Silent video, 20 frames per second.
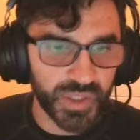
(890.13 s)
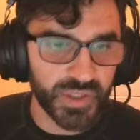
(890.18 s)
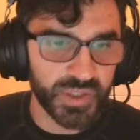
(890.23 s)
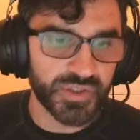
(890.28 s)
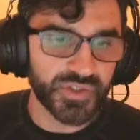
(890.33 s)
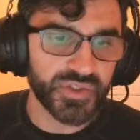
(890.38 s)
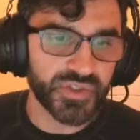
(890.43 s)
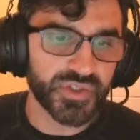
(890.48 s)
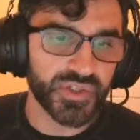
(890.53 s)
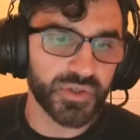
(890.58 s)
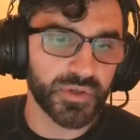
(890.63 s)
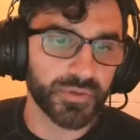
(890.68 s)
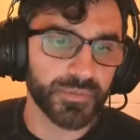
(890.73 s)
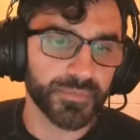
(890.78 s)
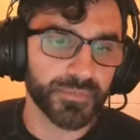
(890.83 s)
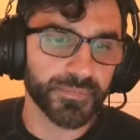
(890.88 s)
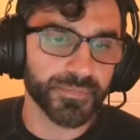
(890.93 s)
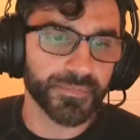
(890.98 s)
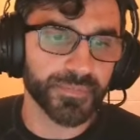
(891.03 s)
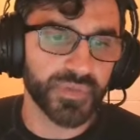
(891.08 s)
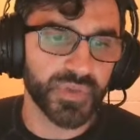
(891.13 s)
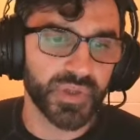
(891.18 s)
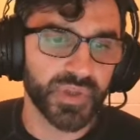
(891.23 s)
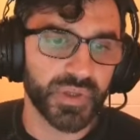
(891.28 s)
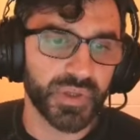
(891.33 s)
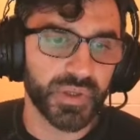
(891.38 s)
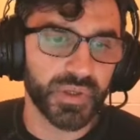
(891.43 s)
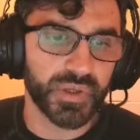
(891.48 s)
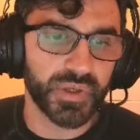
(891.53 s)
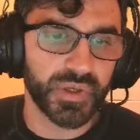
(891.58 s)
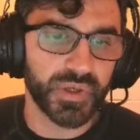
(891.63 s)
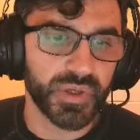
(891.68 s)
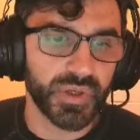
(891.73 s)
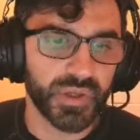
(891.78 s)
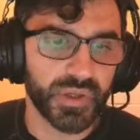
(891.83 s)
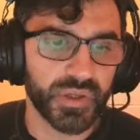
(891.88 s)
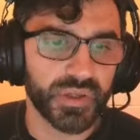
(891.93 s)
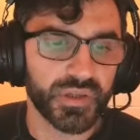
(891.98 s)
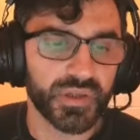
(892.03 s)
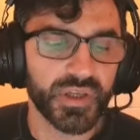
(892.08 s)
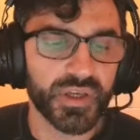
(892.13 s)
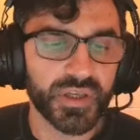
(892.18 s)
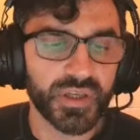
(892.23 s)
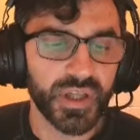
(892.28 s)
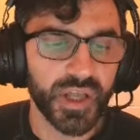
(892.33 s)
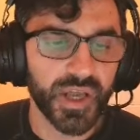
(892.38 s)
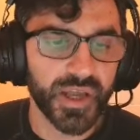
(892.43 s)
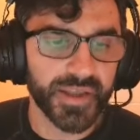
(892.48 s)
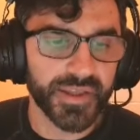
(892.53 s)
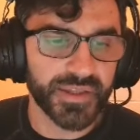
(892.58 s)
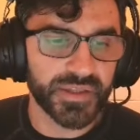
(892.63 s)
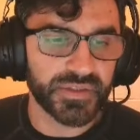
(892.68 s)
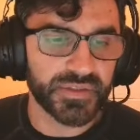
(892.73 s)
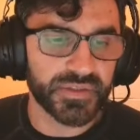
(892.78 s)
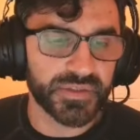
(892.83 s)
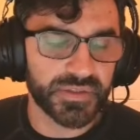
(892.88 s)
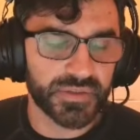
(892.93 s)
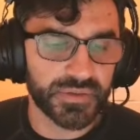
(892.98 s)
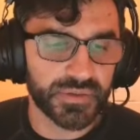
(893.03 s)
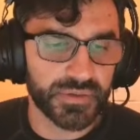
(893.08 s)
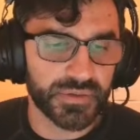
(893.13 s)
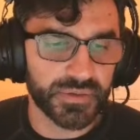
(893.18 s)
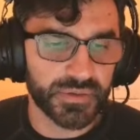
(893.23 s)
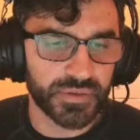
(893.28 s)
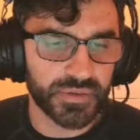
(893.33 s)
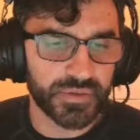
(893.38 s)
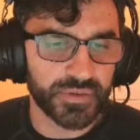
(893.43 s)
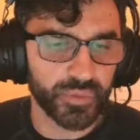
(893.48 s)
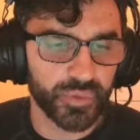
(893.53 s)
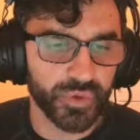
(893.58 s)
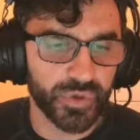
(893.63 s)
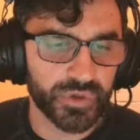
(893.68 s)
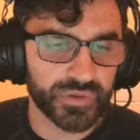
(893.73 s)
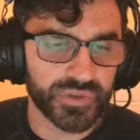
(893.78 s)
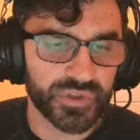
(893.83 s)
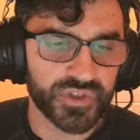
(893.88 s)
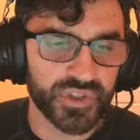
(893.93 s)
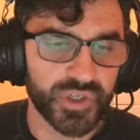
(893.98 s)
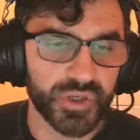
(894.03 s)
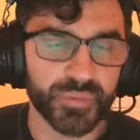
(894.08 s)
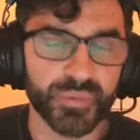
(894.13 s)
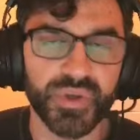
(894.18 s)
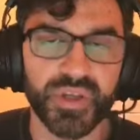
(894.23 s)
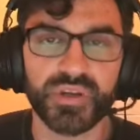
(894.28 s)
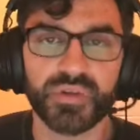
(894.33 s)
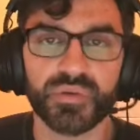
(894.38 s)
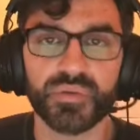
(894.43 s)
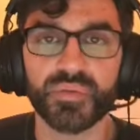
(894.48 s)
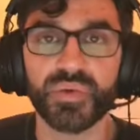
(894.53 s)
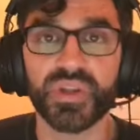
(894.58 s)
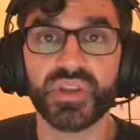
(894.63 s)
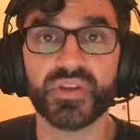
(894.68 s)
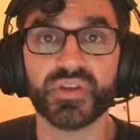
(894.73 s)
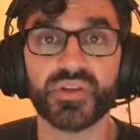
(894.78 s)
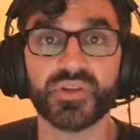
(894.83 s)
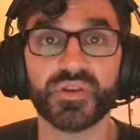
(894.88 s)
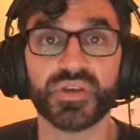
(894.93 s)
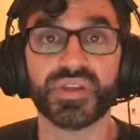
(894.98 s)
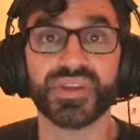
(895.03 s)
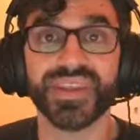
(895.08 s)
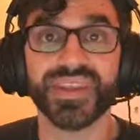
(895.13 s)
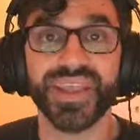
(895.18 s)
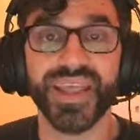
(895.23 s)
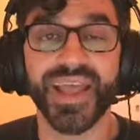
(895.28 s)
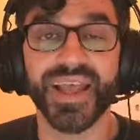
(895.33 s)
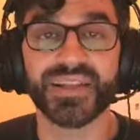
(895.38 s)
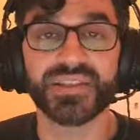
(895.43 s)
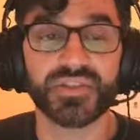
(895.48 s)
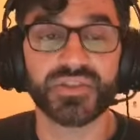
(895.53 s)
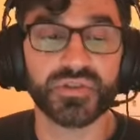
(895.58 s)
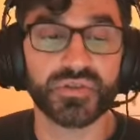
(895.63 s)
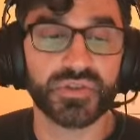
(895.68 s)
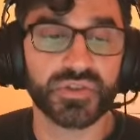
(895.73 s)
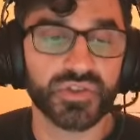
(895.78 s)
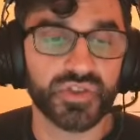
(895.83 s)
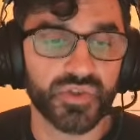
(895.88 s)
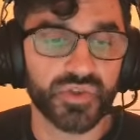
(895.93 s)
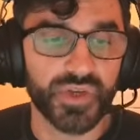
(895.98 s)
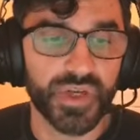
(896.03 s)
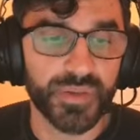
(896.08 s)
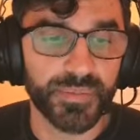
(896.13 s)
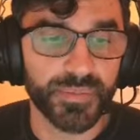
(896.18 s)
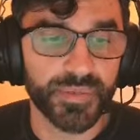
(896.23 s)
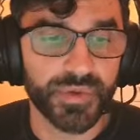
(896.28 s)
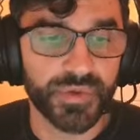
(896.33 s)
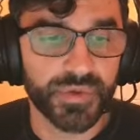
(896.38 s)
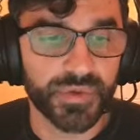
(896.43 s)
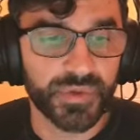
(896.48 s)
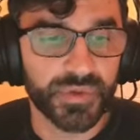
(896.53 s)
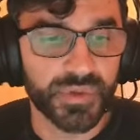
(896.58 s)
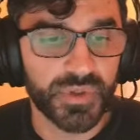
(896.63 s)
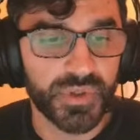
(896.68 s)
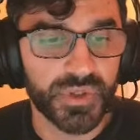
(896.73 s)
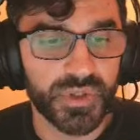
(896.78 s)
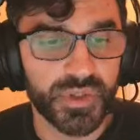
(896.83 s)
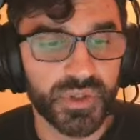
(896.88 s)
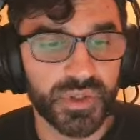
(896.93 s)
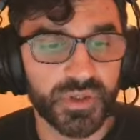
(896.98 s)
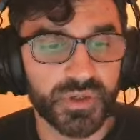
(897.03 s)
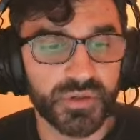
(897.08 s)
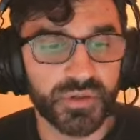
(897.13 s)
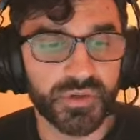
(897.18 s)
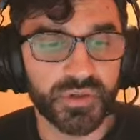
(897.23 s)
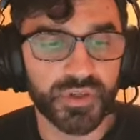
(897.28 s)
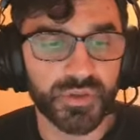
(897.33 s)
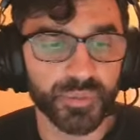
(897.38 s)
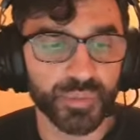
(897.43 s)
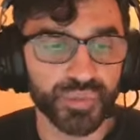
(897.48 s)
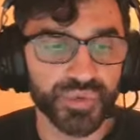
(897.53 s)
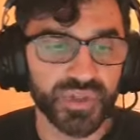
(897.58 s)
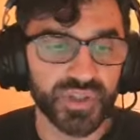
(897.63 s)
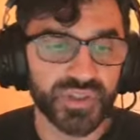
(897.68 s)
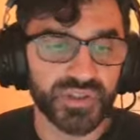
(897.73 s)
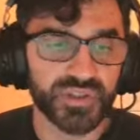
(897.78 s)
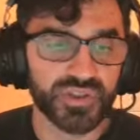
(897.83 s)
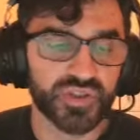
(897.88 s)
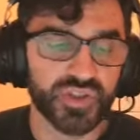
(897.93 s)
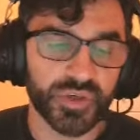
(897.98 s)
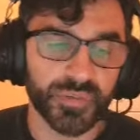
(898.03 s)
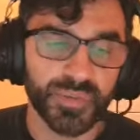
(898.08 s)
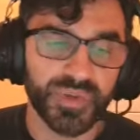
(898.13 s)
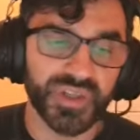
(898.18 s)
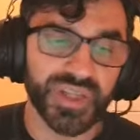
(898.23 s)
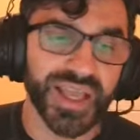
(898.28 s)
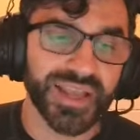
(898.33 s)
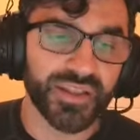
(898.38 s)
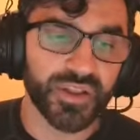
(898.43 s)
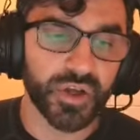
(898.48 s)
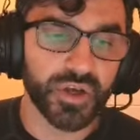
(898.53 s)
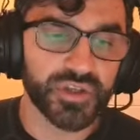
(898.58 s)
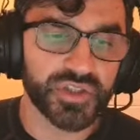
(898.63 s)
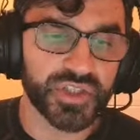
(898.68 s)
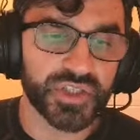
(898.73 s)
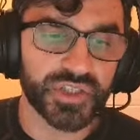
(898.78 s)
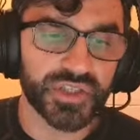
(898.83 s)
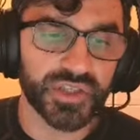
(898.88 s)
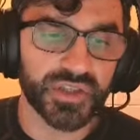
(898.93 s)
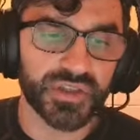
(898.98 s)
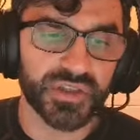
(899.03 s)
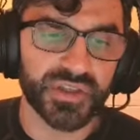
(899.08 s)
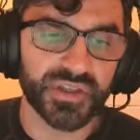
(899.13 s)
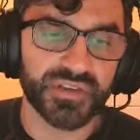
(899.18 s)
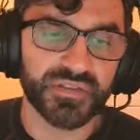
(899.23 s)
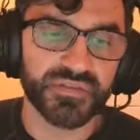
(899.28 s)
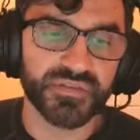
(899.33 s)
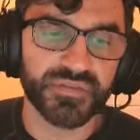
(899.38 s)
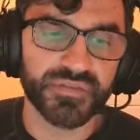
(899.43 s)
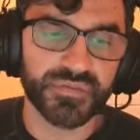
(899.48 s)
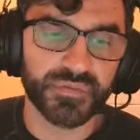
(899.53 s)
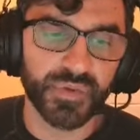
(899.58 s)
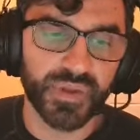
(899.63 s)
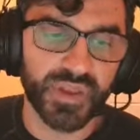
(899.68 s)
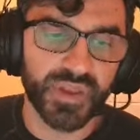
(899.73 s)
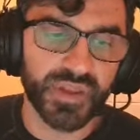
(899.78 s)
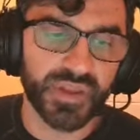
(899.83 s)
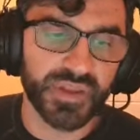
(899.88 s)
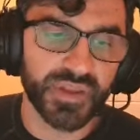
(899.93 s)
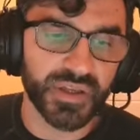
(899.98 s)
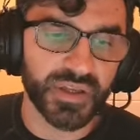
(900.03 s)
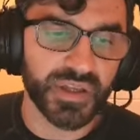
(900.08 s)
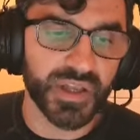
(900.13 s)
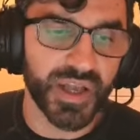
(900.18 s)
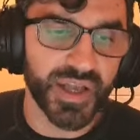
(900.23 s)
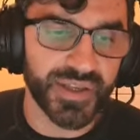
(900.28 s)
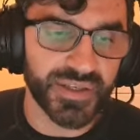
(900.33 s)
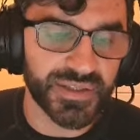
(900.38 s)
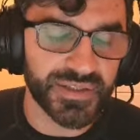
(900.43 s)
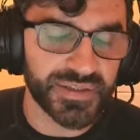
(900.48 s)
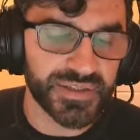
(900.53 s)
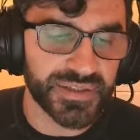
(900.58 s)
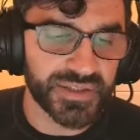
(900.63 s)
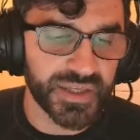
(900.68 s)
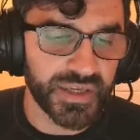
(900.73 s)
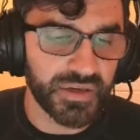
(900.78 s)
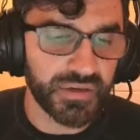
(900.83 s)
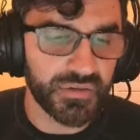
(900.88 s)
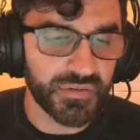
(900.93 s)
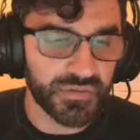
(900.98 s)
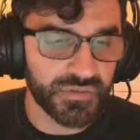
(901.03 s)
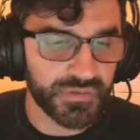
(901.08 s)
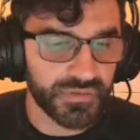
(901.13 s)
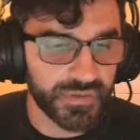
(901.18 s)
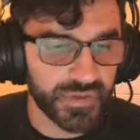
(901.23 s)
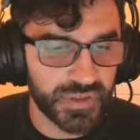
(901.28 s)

So the client will determine whether you can cancel a trip or complete the trip, and that logic can live within the client itself.